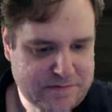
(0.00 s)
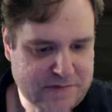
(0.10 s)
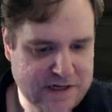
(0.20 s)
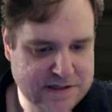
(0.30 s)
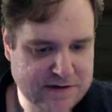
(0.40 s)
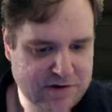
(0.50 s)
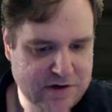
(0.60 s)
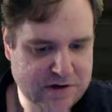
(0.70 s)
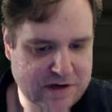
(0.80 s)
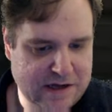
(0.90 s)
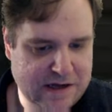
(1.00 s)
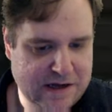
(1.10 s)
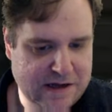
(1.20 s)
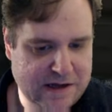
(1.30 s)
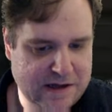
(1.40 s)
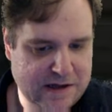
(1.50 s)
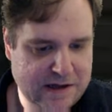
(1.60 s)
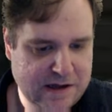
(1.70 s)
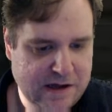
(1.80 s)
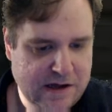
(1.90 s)
Let's have a look. Uh,
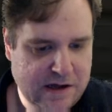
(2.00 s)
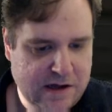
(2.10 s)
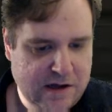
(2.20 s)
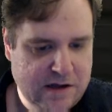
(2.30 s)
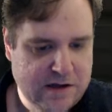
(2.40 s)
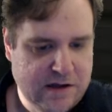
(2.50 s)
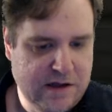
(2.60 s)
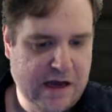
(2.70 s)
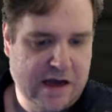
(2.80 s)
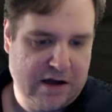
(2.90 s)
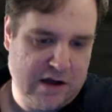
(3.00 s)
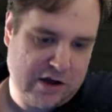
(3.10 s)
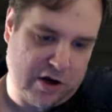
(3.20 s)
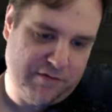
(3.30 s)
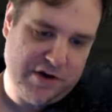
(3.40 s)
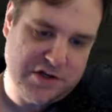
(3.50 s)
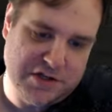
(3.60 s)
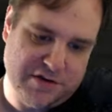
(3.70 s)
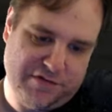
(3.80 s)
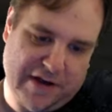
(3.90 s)
yeah, uh,
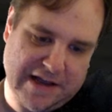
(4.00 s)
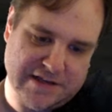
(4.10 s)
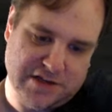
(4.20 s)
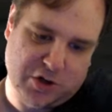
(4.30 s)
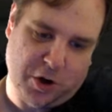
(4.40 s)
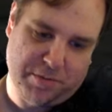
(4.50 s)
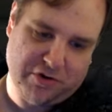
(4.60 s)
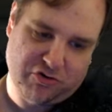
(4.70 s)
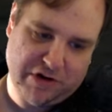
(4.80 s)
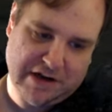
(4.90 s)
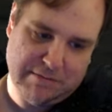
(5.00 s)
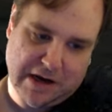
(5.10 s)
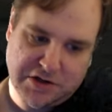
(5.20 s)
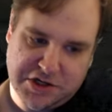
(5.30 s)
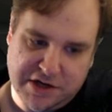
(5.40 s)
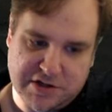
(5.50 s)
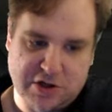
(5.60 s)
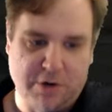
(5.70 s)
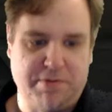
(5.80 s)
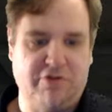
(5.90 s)
Convergence of Fates and Scorpion Trinket most used.
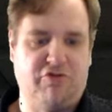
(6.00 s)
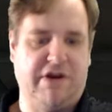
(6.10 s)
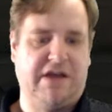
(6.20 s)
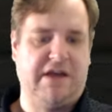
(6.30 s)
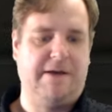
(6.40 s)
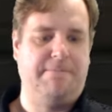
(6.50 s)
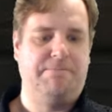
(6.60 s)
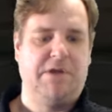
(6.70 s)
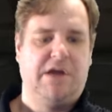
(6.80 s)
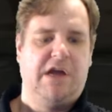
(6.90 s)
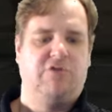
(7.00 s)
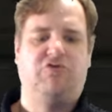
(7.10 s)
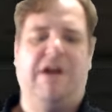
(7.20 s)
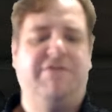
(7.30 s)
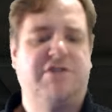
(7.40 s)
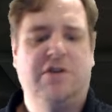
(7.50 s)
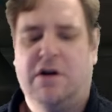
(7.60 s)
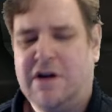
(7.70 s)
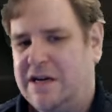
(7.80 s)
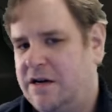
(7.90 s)
Scorpion Trinket Draft's not.
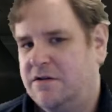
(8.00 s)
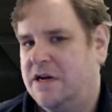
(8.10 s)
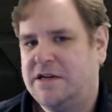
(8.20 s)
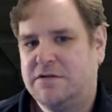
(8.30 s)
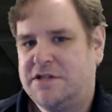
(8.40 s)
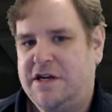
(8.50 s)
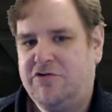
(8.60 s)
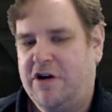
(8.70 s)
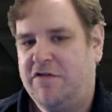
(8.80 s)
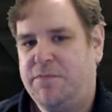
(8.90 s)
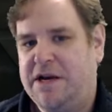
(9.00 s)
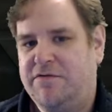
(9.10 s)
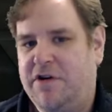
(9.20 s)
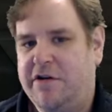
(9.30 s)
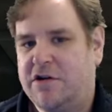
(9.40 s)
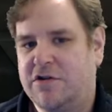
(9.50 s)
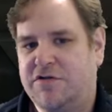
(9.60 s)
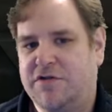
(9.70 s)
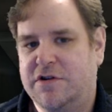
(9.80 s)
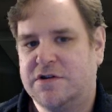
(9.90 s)
I don't. I don't see draft being very good
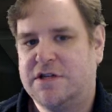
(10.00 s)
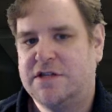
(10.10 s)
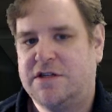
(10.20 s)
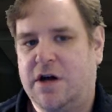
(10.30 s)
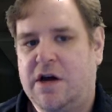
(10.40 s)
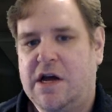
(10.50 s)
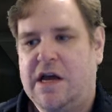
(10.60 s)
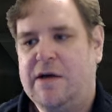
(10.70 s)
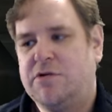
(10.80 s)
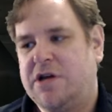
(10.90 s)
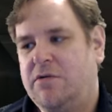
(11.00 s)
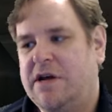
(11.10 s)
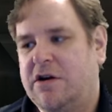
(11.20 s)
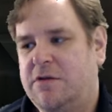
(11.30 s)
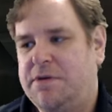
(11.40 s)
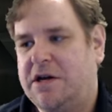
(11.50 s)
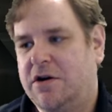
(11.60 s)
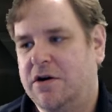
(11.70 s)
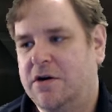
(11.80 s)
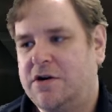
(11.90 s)
for us. It's not. It was only going to be
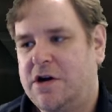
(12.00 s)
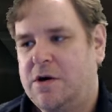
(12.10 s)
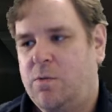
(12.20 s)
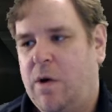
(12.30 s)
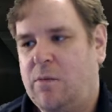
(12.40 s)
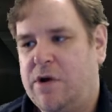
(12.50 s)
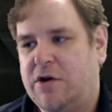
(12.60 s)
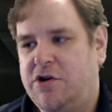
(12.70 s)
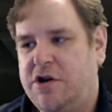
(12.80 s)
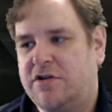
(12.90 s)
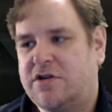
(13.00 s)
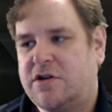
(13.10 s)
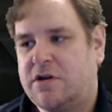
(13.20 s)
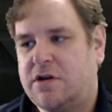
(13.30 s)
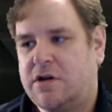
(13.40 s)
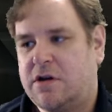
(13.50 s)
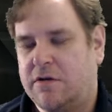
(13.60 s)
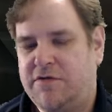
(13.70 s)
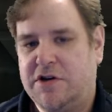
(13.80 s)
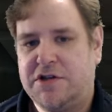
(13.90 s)
good when we could use
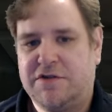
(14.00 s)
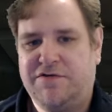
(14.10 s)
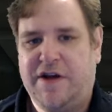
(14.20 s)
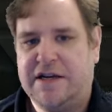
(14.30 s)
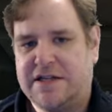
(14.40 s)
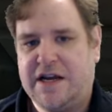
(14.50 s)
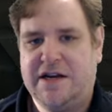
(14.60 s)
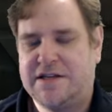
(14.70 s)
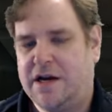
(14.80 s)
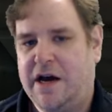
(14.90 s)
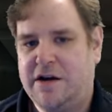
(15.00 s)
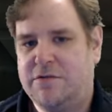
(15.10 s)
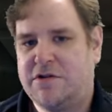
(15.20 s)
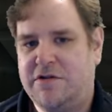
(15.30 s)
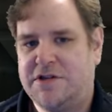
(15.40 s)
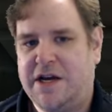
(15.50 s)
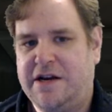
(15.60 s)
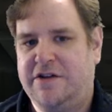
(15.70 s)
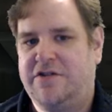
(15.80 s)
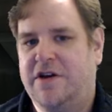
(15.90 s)
Convergence of Fates to get it to line up with Crusade
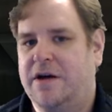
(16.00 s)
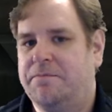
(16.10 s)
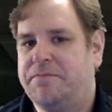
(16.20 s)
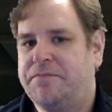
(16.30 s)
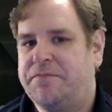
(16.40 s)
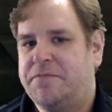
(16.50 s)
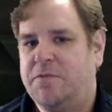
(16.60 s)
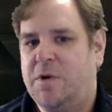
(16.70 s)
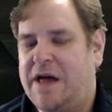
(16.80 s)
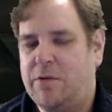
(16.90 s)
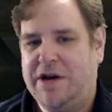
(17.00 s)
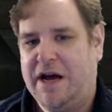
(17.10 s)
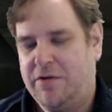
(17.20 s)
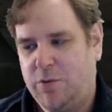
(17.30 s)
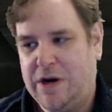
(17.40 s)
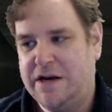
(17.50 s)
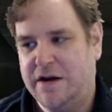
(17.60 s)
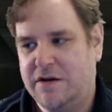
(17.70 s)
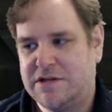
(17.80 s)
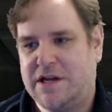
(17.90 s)
each time. When that went out the
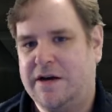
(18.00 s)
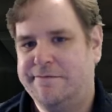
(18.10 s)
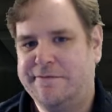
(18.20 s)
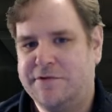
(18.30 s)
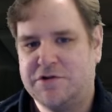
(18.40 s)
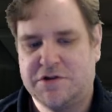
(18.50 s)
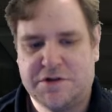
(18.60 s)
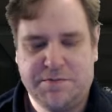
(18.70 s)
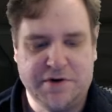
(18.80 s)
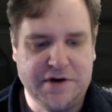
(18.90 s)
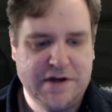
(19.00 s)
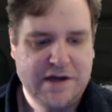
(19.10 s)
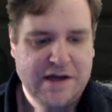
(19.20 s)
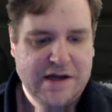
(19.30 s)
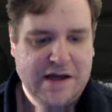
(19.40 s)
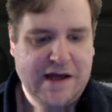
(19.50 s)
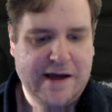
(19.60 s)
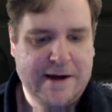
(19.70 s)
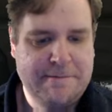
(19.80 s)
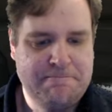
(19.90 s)
window, it's like, mm, what's the point?
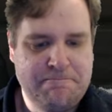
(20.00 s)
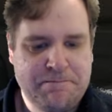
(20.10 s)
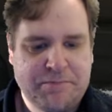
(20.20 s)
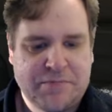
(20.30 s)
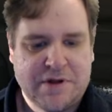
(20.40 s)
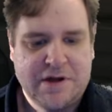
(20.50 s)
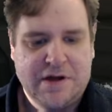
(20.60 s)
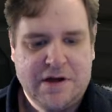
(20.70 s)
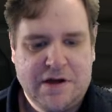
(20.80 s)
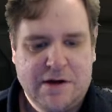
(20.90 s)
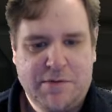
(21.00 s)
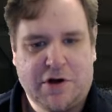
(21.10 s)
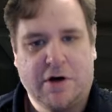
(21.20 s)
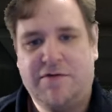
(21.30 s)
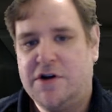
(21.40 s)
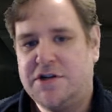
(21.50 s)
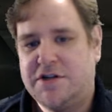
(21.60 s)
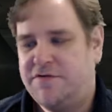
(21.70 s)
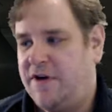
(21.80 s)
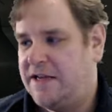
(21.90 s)
Um, but
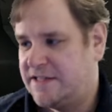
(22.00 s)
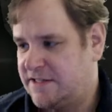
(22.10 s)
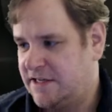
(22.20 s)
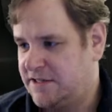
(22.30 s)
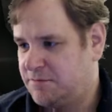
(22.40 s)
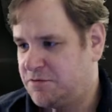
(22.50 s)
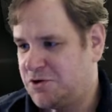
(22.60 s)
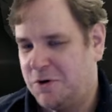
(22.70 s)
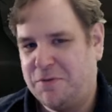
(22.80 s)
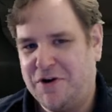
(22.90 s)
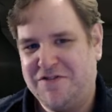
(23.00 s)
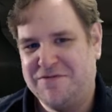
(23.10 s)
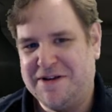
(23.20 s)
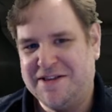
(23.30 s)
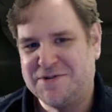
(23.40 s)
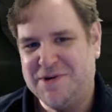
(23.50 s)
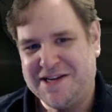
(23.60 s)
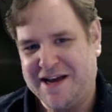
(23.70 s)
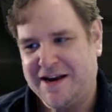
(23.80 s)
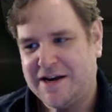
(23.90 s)
convergence of fates is, is, a sore point for me this
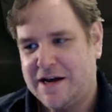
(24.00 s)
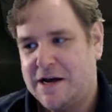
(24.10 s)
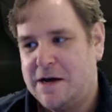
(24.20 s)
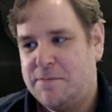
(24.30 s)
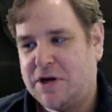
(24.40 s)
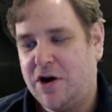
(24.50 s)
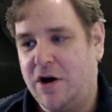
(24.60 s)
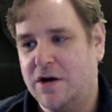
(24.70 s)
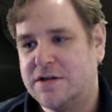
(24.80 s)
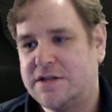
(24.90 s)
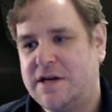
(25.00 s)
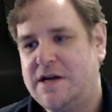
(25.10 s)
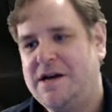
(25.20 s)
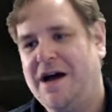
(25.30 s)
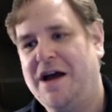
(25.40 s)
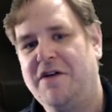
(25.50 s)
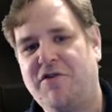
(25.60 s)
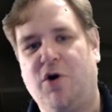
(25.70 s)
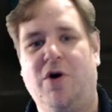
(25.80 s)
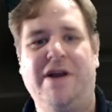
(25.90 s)
weekend because I have
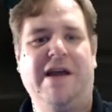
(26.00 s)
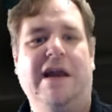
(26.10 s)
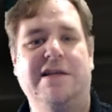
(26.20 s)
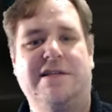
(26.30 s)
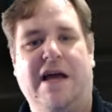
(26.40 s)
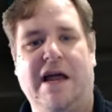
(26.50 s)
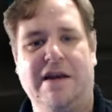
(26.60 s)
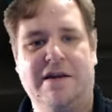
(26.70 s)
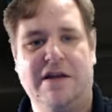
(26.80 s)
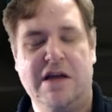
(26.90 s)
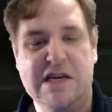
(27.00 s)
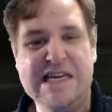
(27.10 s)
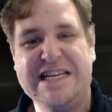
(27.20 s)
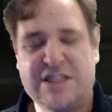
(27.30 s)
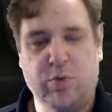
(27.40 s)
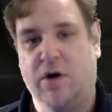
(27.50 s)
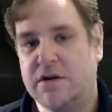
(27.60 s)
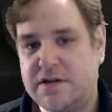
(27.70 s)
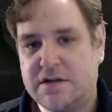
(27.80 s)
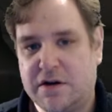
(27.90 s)
coined Elisande at least
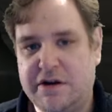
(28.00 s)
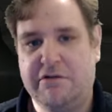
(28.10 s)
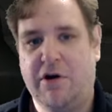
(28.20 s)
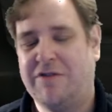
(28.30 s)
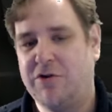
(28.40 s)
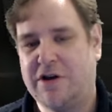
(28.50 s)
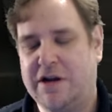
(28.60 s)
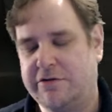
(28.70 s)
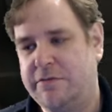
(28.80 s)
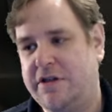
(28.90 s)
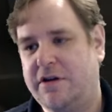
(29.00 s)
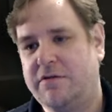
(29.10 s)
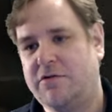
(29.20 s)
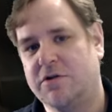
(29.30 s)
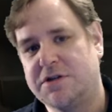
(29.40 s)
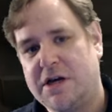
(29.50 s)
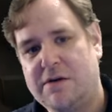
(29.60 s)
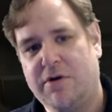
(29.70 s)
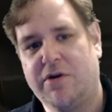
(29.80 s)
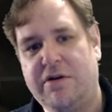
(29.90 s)
once on Hero. I've not killed her on mythic, of course,
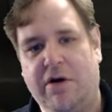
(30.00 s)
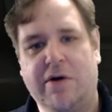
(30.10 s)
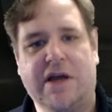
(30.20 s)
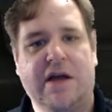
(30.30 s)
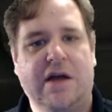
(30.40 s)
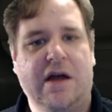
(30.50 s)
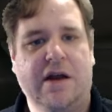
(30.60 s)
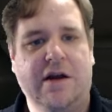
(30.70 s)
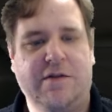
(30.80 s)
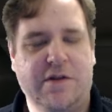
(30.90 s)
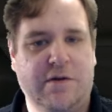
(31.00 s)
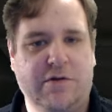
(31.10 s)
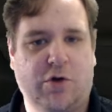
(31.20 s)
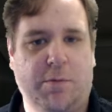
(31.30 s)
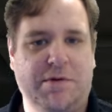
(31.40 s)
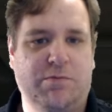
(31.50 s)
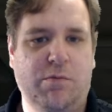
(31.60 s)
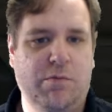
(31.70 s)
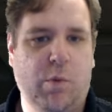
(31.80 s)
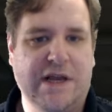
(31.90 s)
but on heroic and and, and a couple of
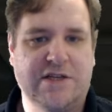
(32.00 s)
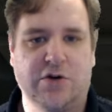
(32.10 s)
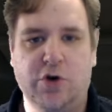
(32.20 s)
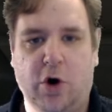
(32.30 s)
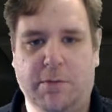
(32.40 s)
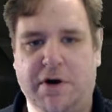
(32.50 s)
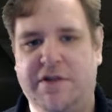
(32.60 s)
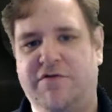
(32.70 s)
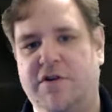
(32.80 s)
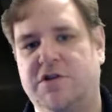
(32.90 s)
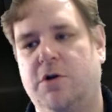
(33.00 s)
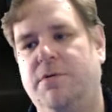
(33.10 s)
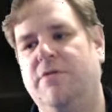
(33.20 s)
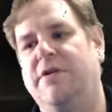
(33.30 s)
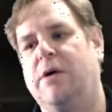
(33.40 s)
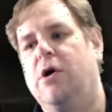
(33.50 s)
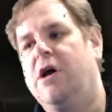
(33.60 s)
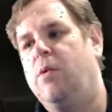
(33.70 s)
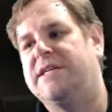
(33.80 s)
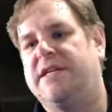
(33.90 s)
weeks on normal in the first couple of
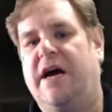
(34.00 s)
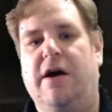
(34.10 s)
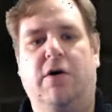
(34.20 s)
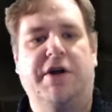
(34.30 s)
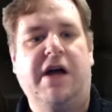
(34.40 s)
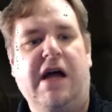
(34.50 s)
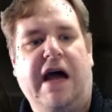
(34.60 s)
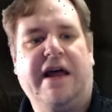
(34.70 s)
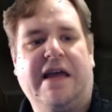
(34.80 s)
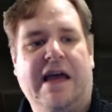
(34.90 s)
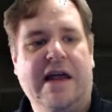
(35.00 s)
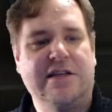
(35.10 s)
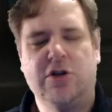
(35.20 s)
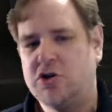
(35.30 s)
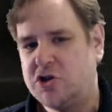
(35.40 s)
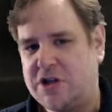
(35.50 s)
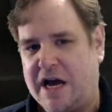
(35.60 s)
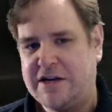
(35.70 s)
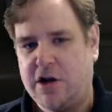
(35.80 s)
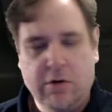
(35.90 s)
weeks of Nighthold. And I get and it's not just that
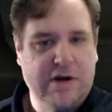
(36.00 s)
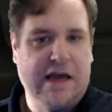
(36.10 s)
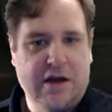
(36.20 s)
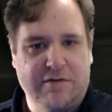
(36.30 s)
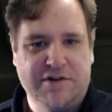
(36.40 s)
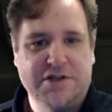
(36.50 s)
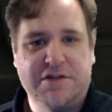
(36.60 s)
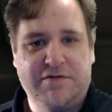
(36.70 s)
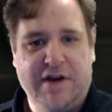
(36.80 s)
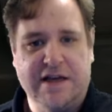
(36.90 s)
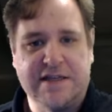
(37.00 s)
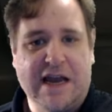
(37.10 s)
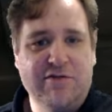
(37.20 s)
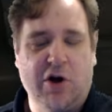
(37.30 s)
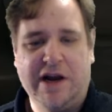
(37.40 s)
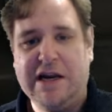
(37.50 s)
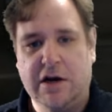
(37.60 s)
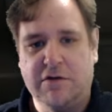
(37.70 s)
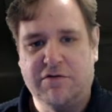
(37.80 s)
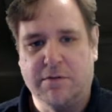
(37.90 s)
I don't get convergence of fates. I haven't got any
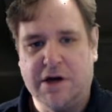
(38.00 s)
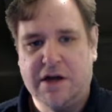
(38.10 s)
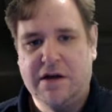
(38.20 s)
loot from her.